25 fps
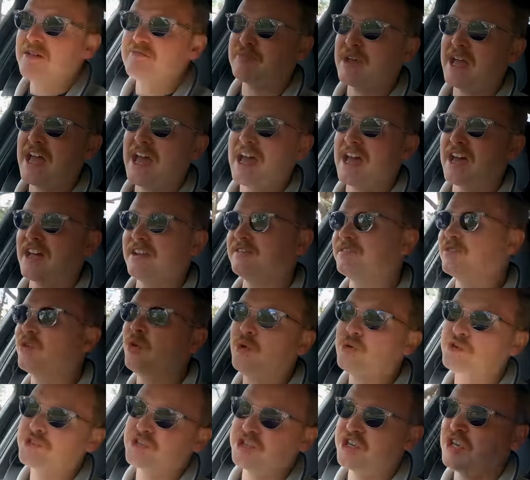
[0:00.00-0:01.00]
that bad,
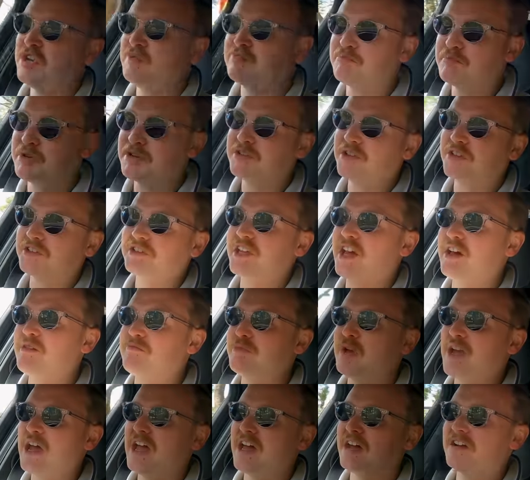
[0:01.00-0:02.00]
coarse chip, but not
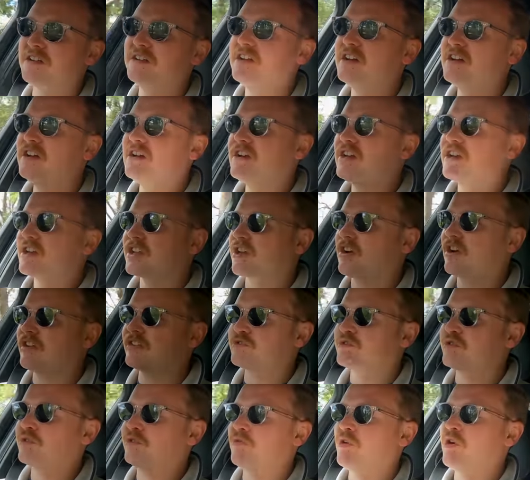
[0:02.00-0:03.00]
that bad,
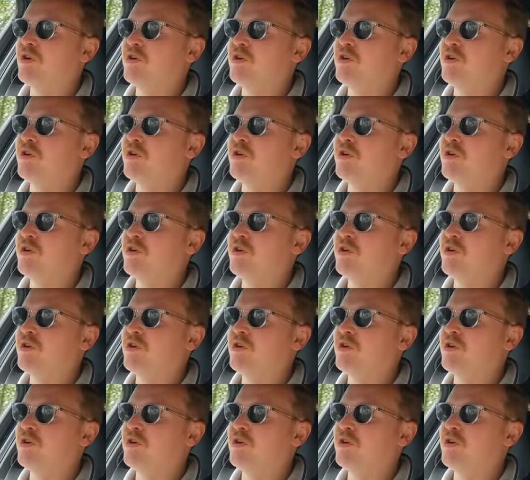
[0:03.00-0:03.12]
country